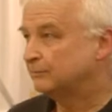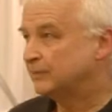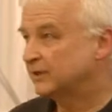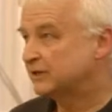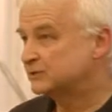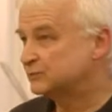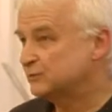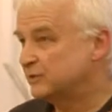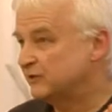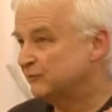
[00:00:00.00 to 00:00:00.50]

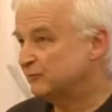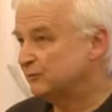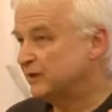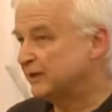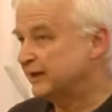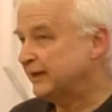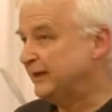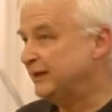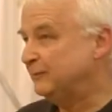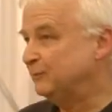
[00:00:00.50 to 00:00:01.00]
because one of
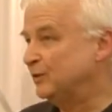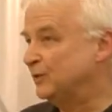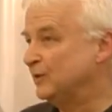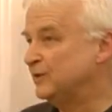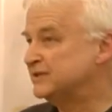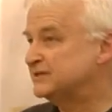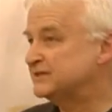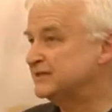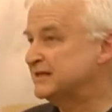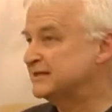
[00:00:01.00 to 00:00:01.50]
my key
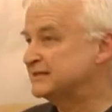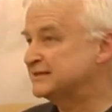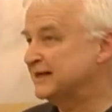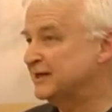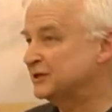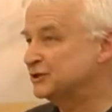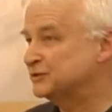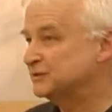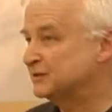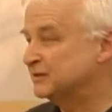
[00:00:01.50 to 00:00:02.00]
points is
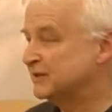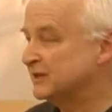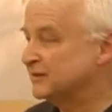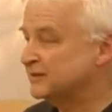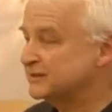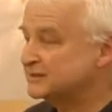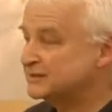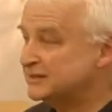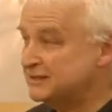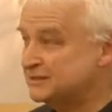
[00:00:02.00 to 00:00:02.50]
actually
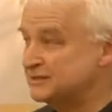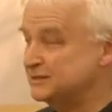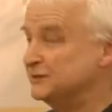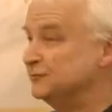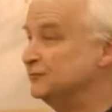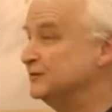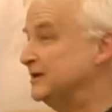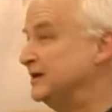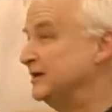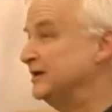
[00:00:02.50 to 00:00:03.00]
this isn't
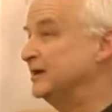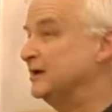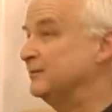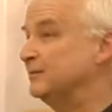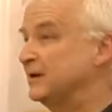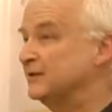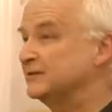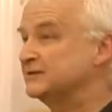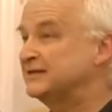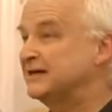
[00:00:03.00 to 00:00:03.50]
really
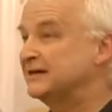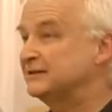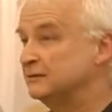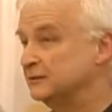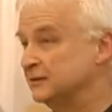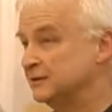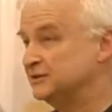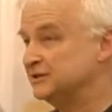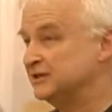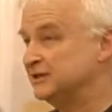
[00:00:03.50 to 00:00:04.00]
about
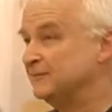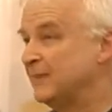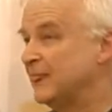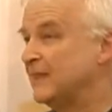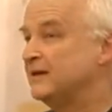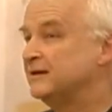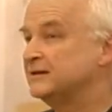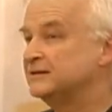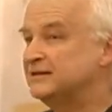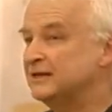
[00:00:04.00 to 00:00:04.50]
technology.
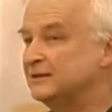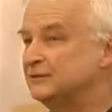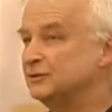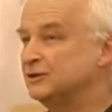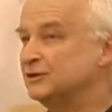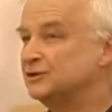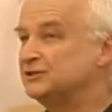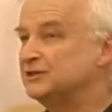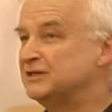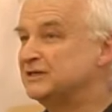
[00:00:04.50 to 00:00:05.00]

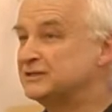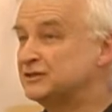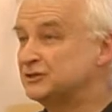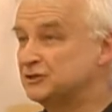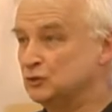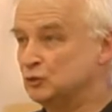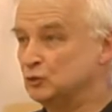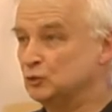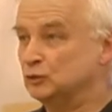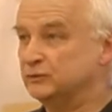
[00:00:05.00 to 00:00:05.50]
Technology is a
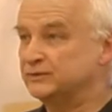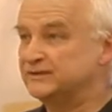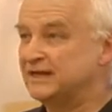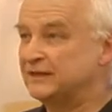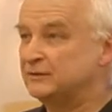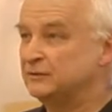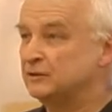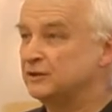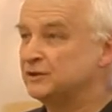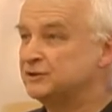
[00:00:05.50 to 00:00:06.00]
tool.
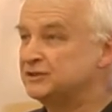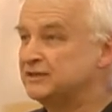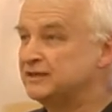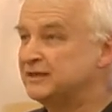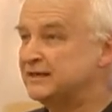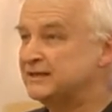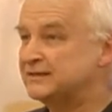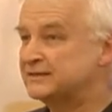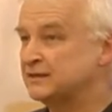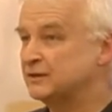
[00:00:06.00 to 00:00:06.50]

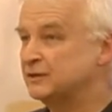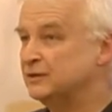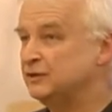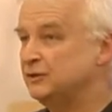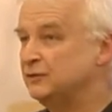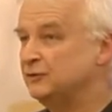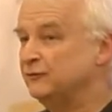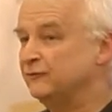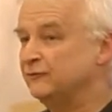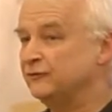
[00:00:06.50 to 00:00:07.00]
Technology is a
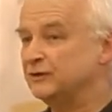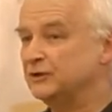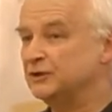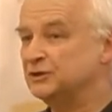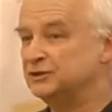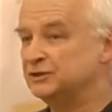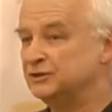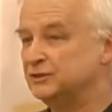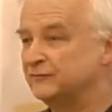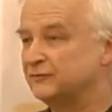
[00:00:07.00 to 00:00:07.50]
new
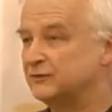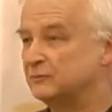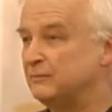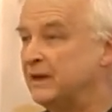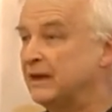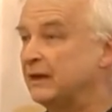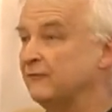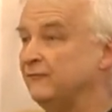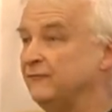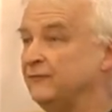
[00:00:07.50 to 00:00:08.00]
version of the
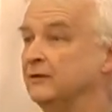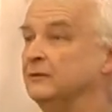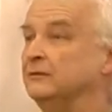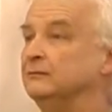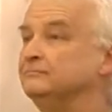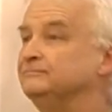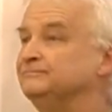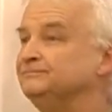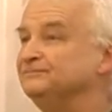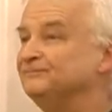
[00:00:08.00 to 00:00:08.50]
megaphone.